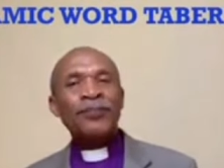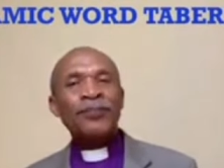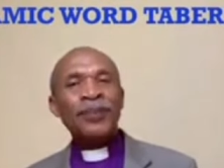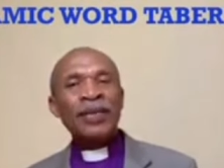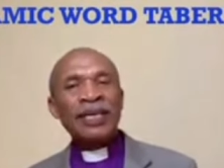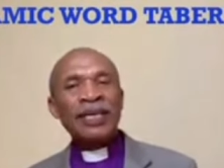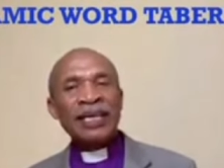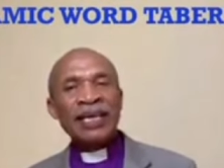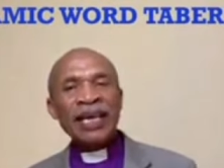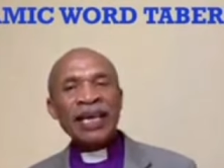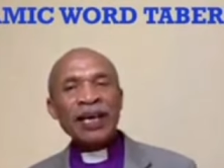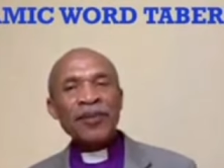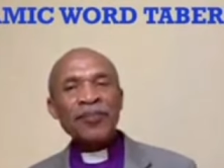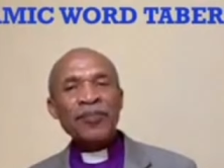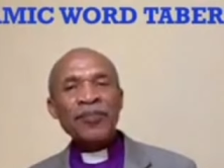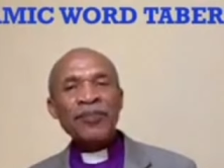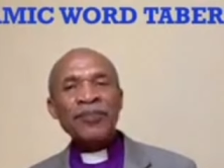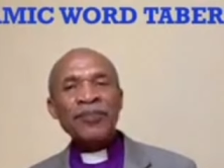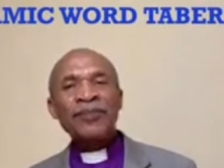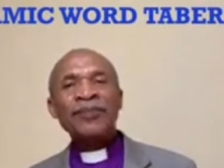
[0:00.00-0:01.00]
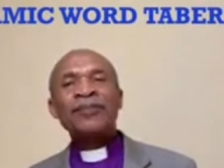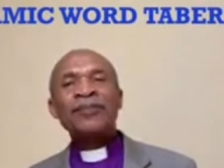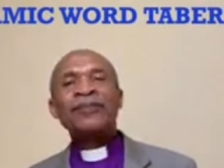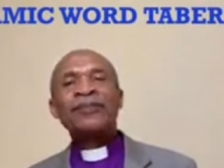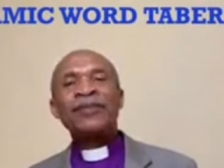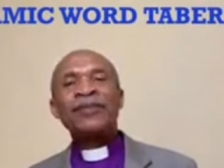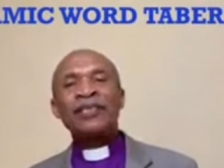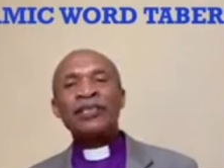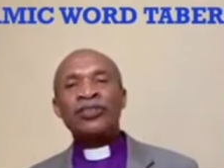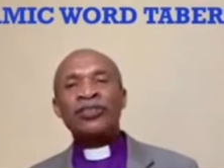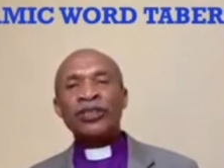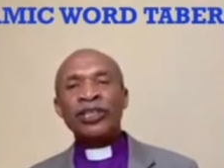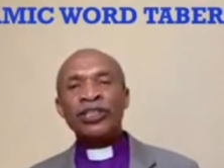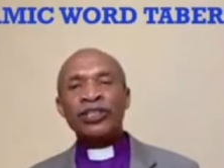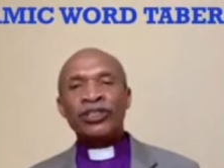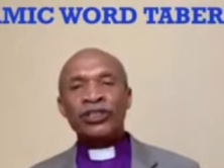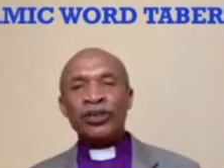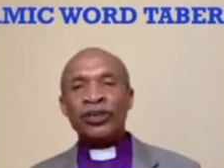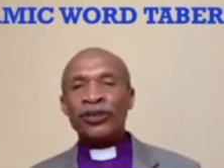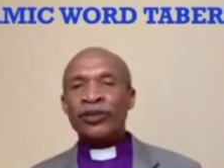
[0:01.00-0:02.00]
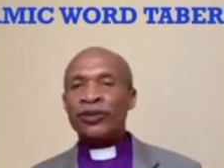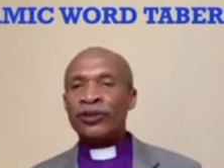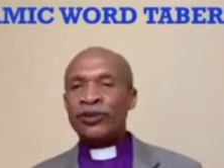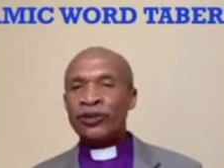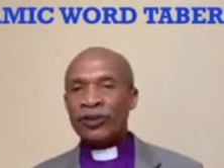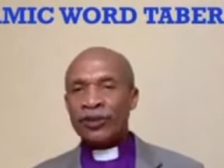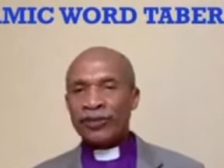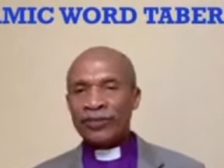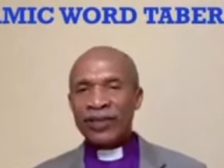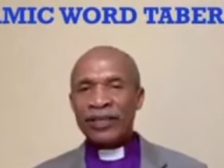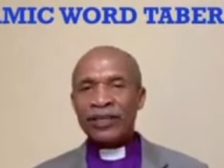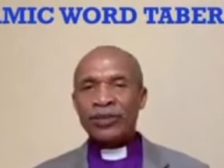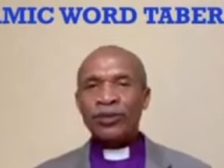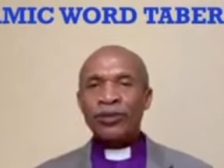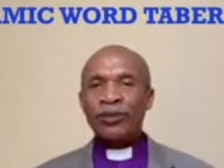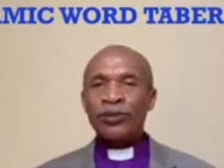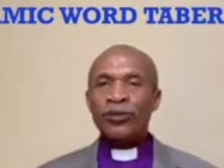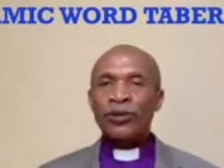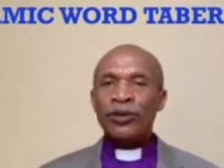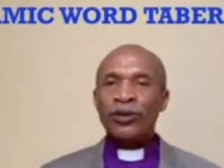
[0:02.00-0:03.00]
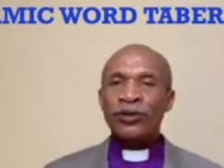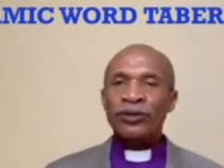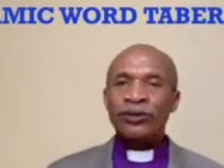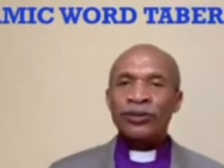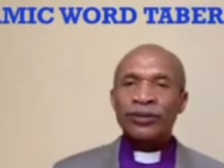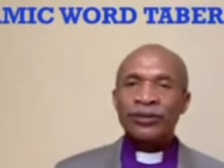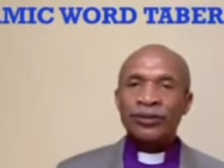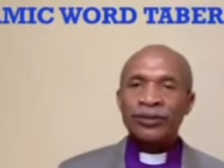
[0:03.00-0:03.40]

became the treasure of this whole world.